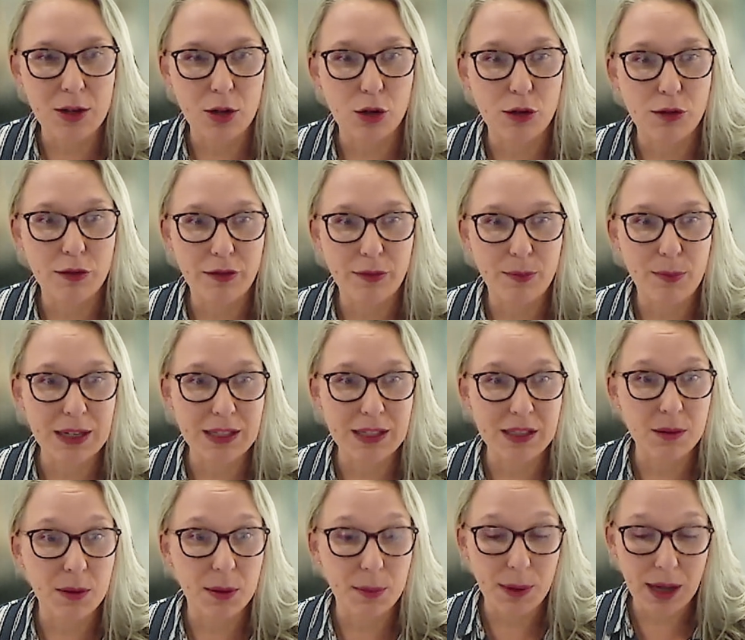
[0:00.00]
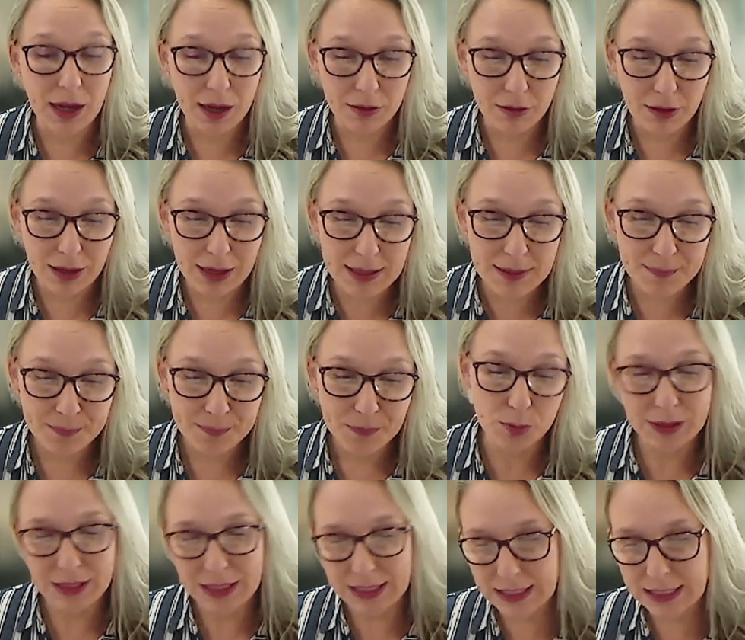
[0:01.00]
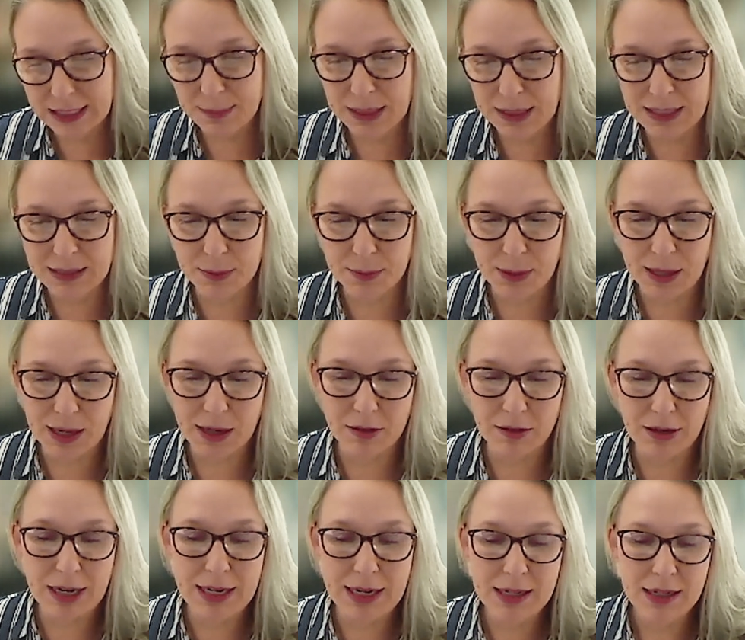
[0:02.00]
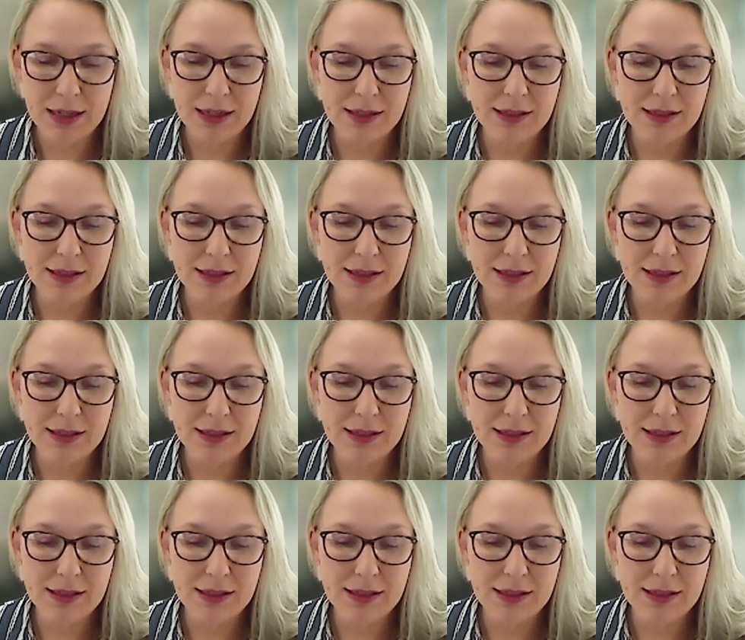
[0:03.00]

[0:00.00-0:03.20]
of maximum heart rate or predicted maximum heart rate,